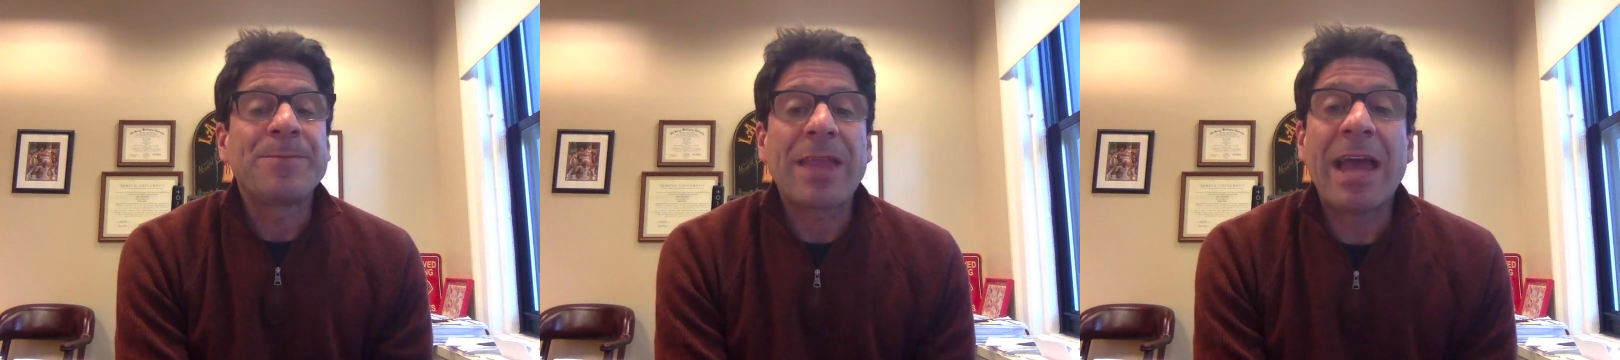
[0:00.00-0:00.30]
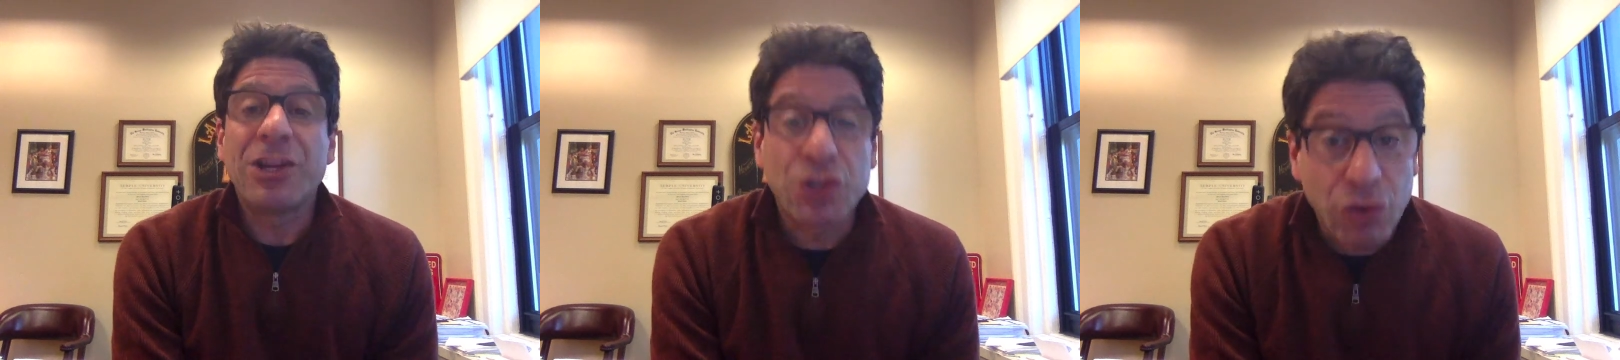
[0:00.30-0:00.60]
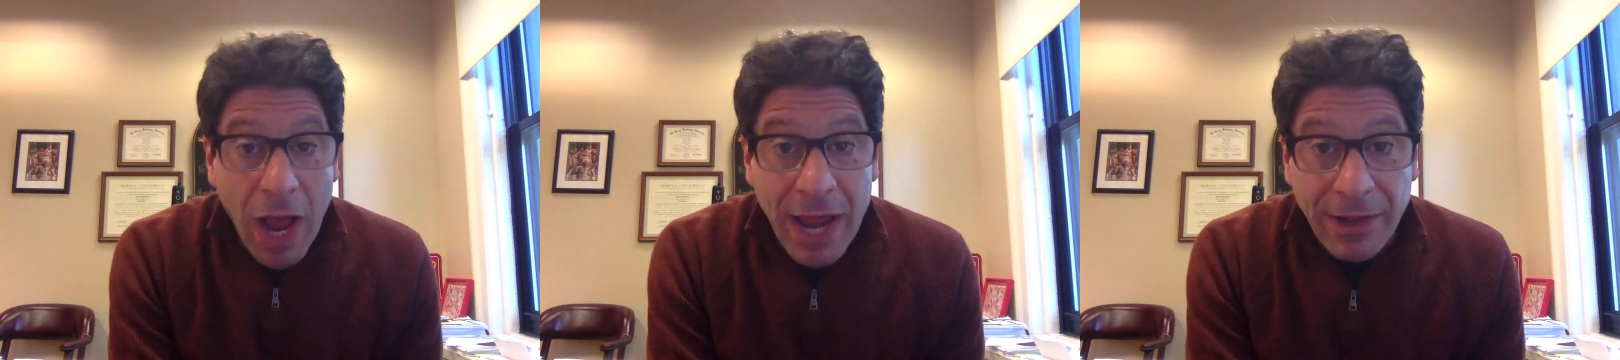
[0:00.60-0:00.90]
at a
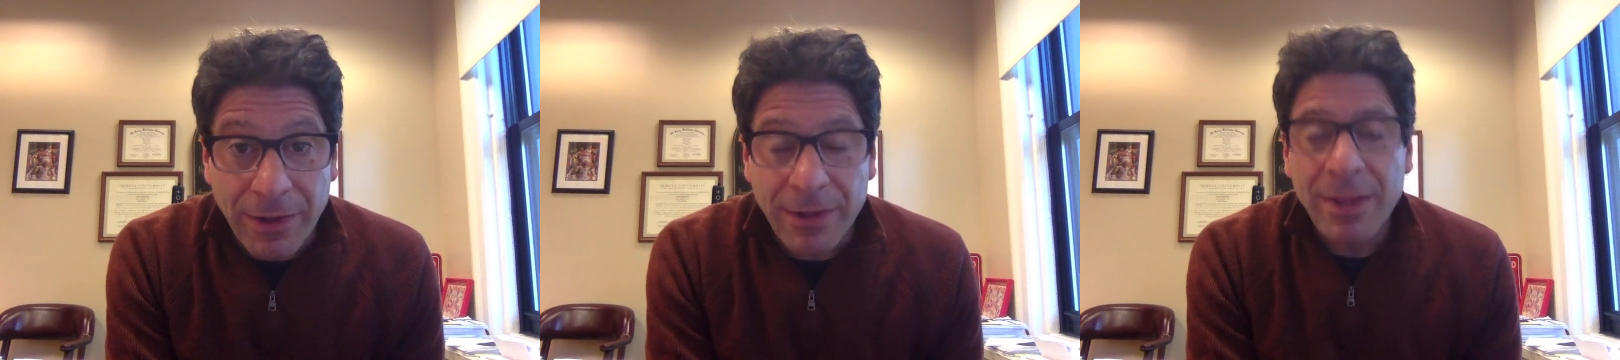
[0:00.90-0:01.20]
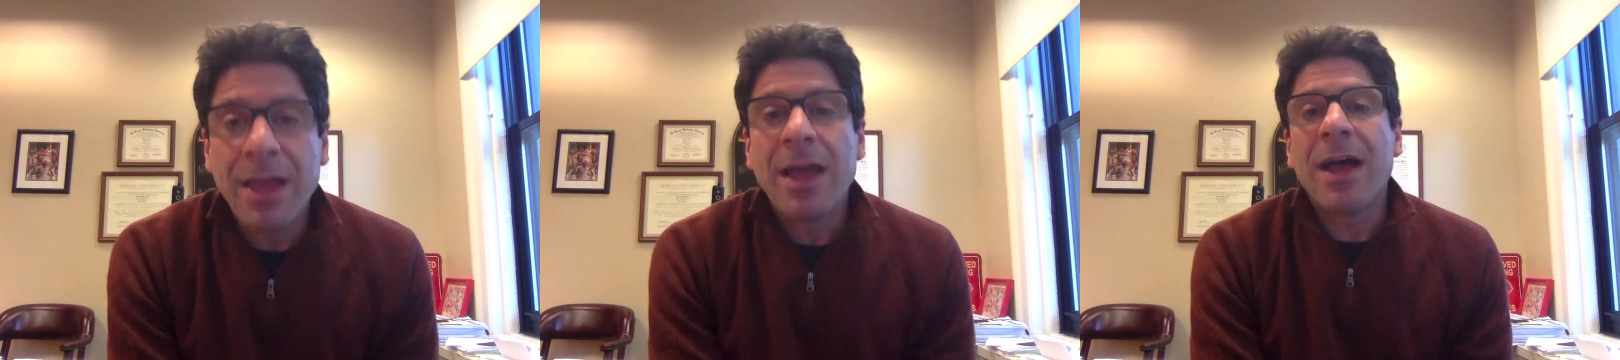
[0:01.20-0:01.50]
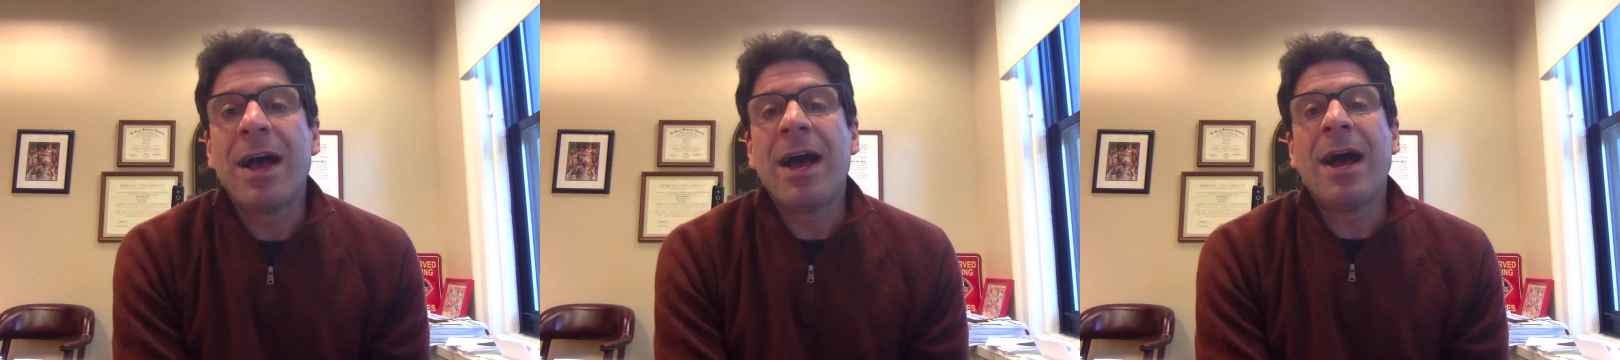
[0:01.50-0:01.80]
trial,
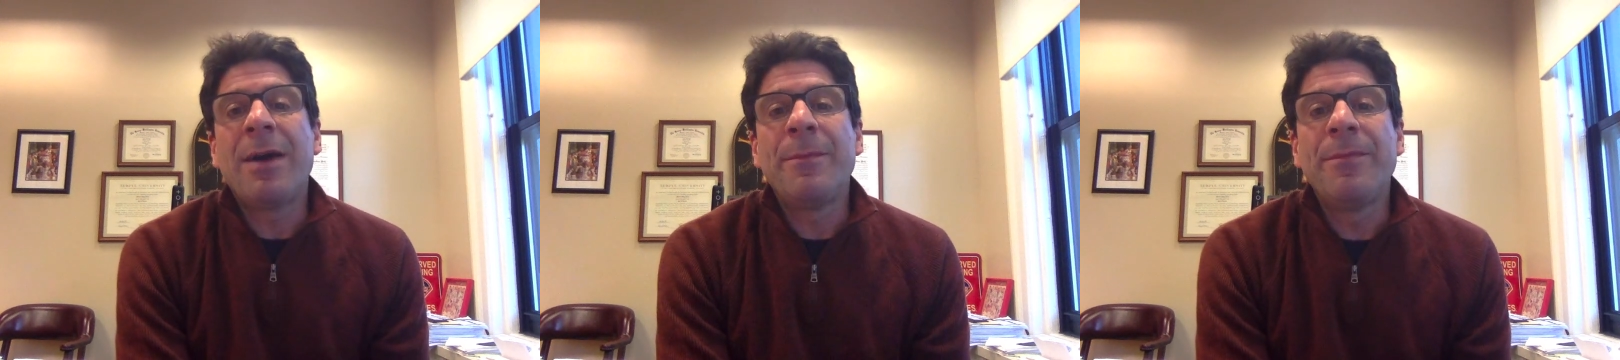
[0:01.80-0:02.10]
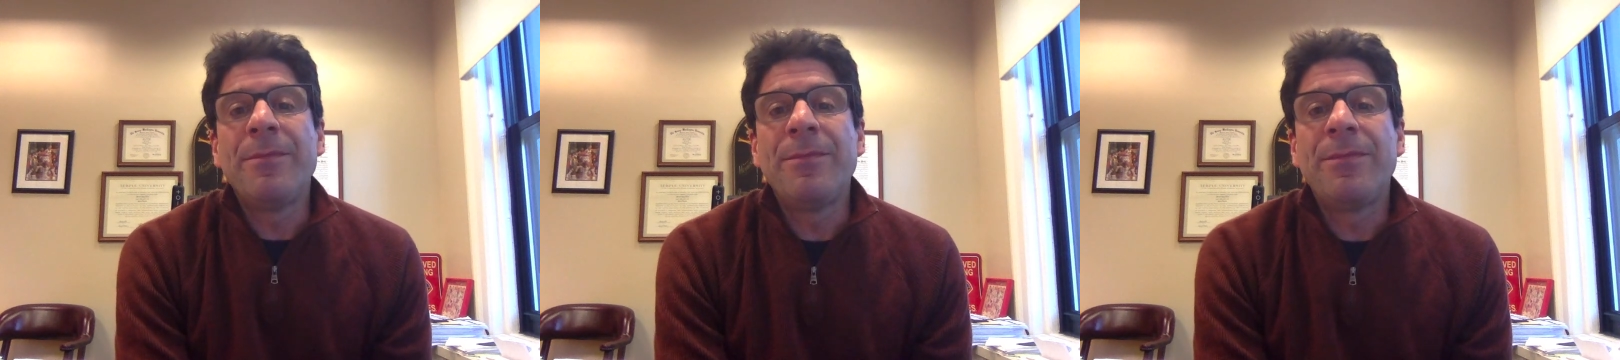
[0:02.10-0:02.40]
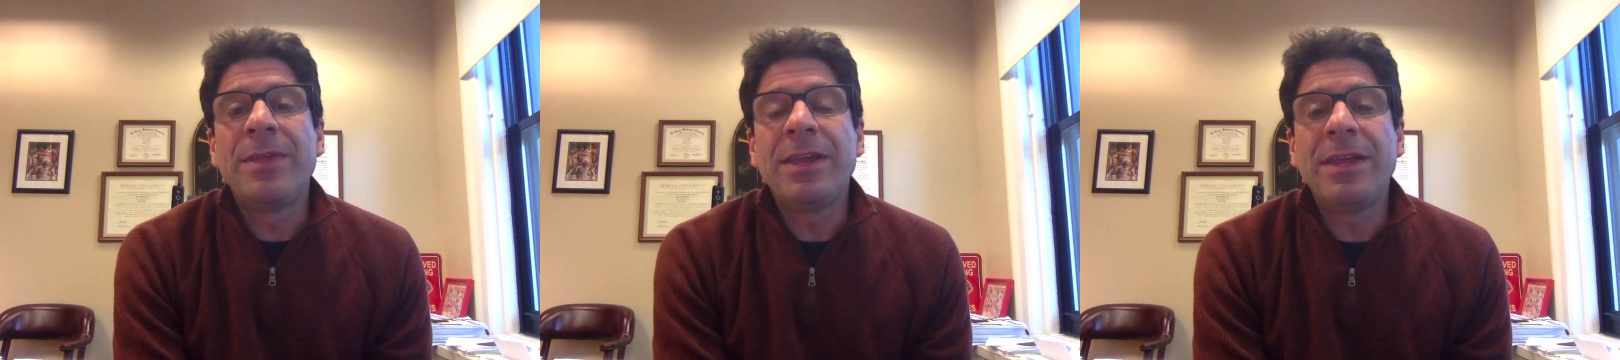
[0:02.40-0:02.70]

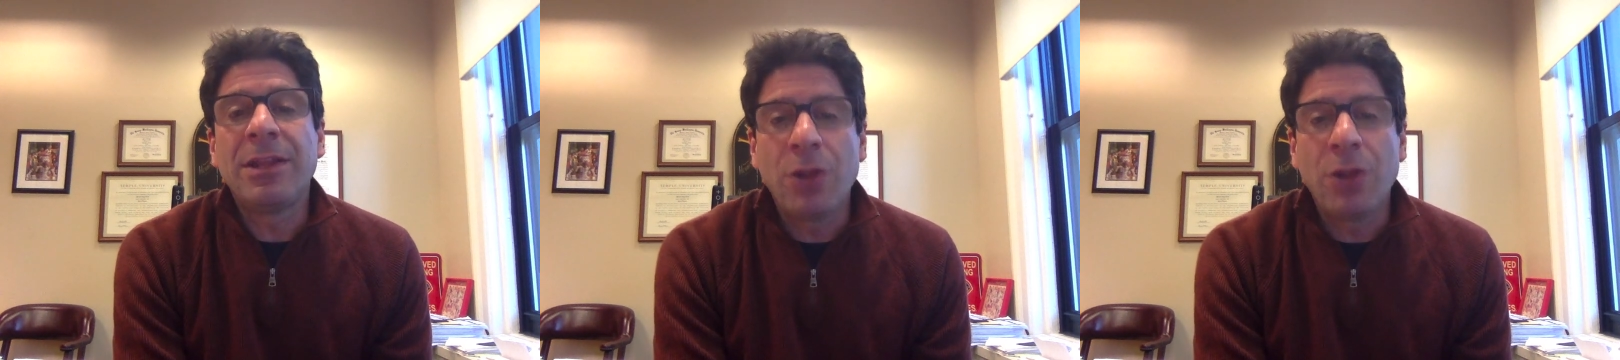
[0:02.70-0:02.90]
the